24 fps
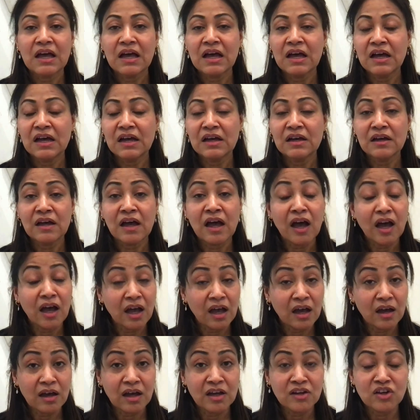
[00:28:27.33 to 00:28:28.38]
uh,
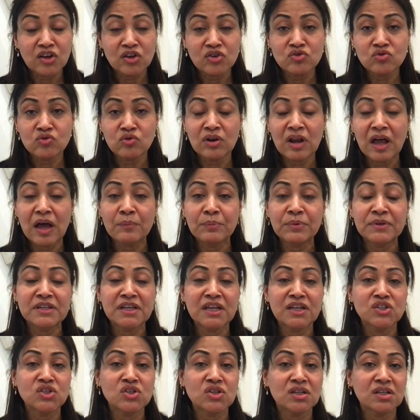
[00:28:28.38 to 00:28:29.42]
uncontrolled
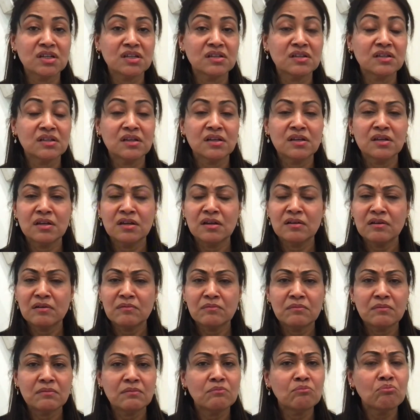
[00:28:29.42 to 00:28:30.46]
hypertension,
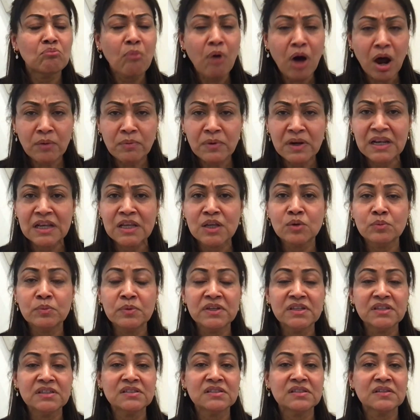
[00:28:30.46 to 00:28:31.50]
morbidly
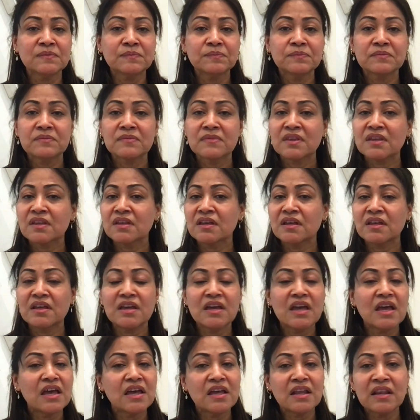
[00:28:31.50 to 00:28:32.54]
obese.
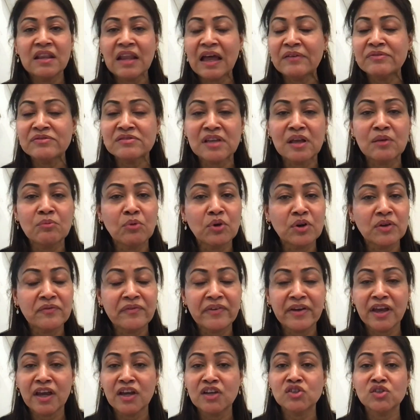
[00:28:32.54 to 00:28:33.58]
Lifestyle
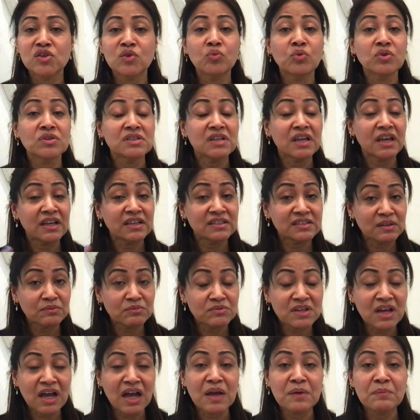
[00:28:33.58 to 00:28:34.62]
modification would take
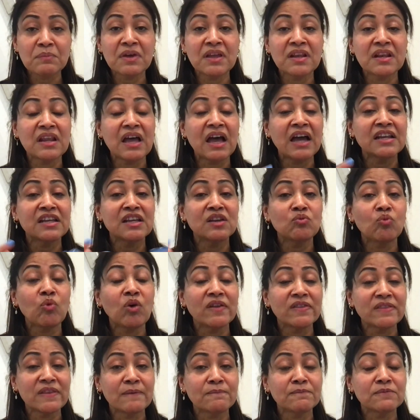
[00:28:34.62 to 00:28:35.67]
some time, and I didn't
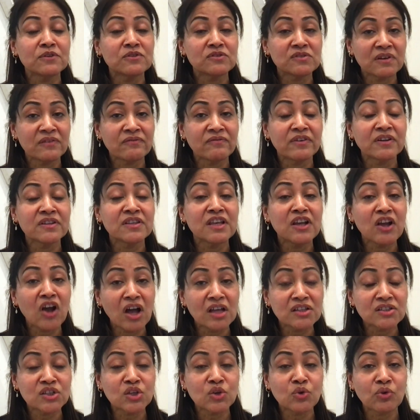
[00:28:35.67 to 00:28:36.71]
want them to suffer the
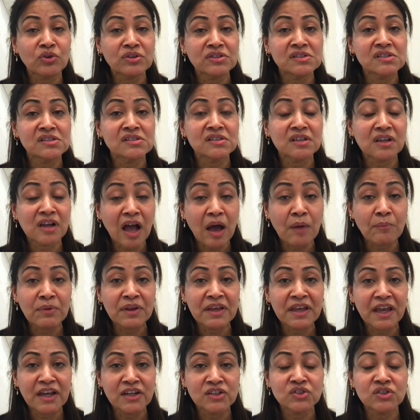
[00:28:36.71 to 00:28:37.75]
consequences, the
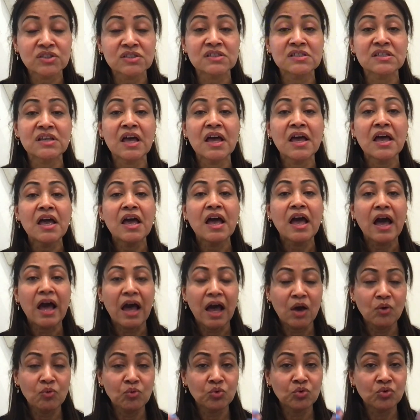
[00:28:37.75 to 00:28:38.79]
complications.
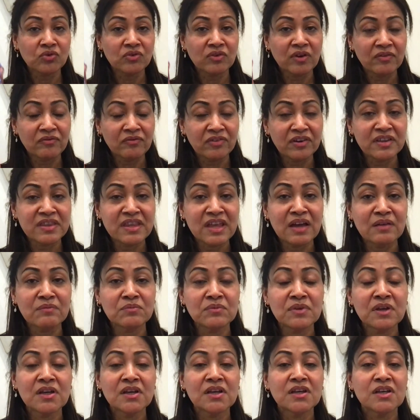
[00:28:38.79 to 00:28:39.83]
I would refer
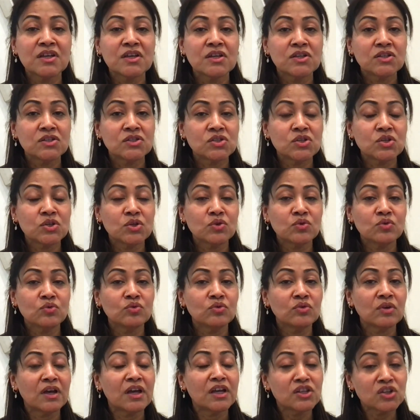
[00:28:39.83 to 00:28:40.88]
them
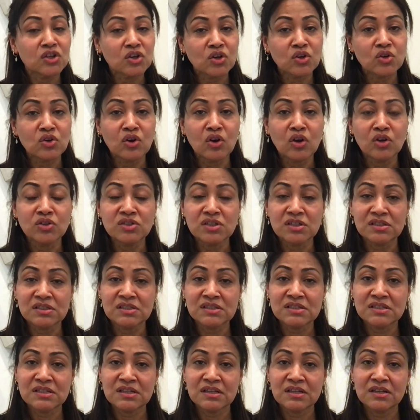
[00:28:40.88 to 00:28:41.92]
to
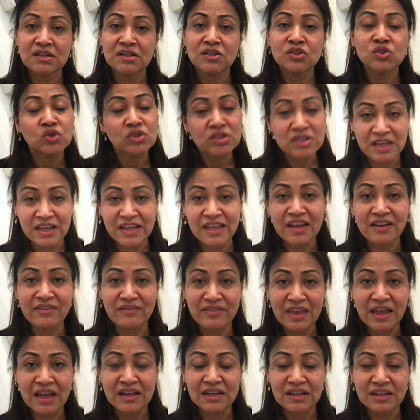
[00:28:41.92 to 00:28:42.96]
endocrinologists to take care
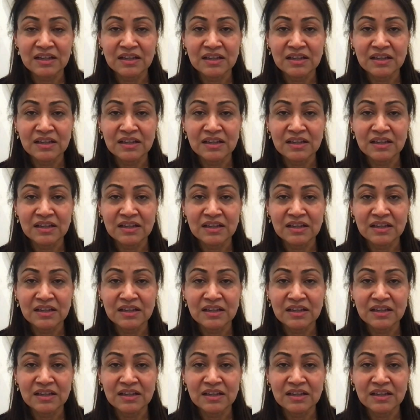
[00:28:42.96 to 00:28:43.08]
of that.